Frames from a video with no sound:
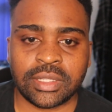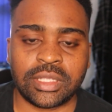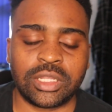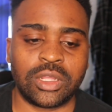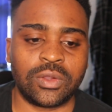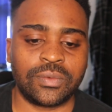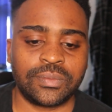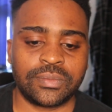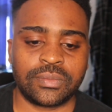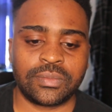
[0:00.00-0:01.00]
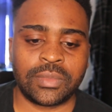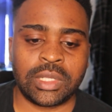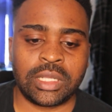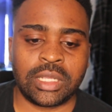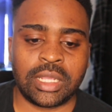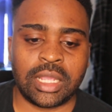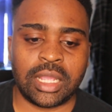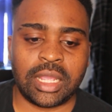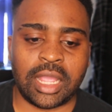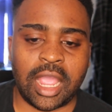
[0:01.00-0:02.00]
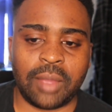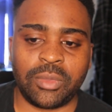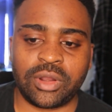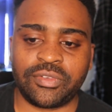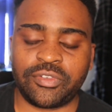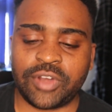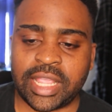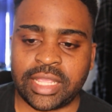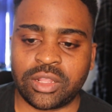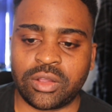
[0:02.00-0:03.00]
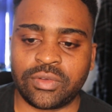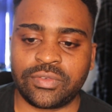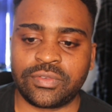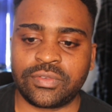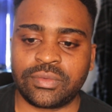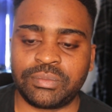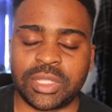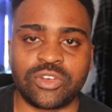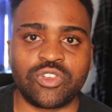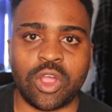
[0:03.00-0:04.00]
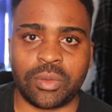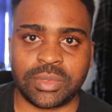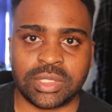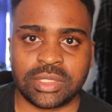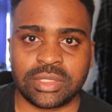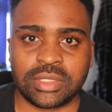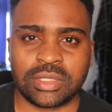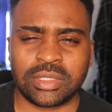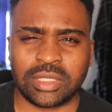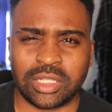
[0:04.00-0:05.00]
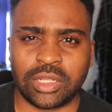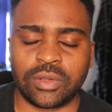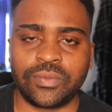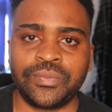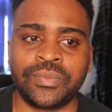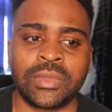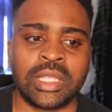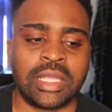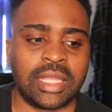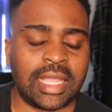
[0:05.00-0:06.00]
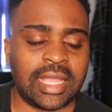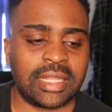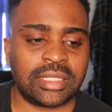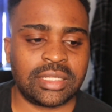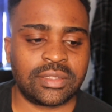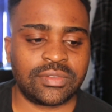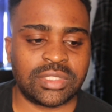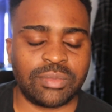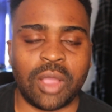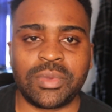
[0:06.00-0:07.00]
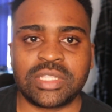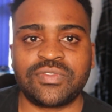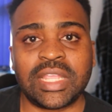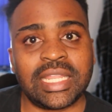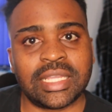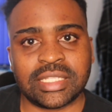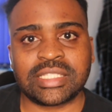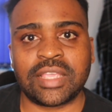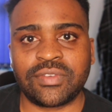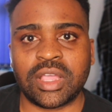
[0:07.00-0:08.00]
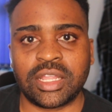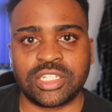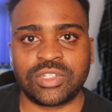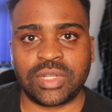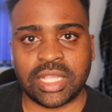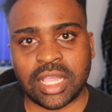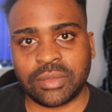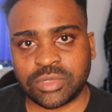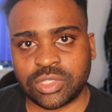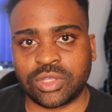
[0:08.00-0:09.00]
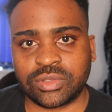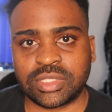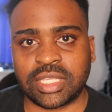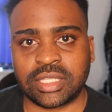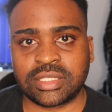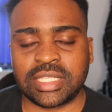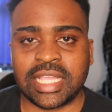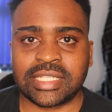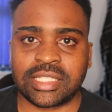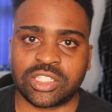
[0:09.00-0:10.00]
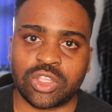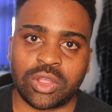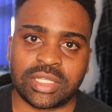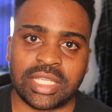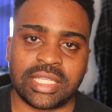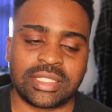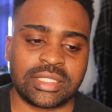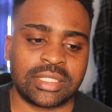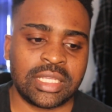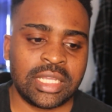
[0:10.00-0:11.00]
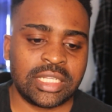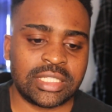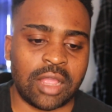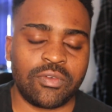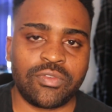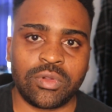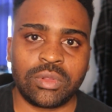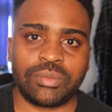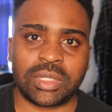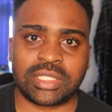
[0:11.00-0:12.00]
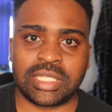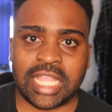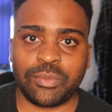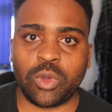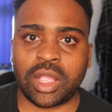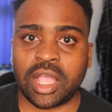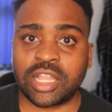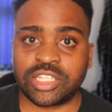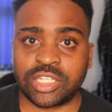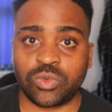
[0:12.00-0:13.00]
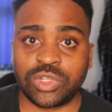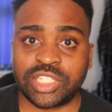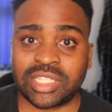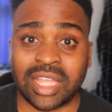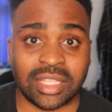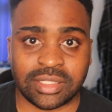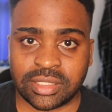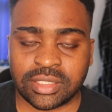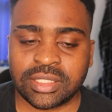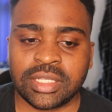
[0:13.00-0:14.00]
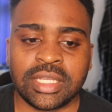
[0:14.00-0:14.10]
You know, I'm not afraid of being robbed, you know. And Zimbabwe is fairly a safe country when it comes to those things. Yes, it's got its downfall, but name one country which doesn't.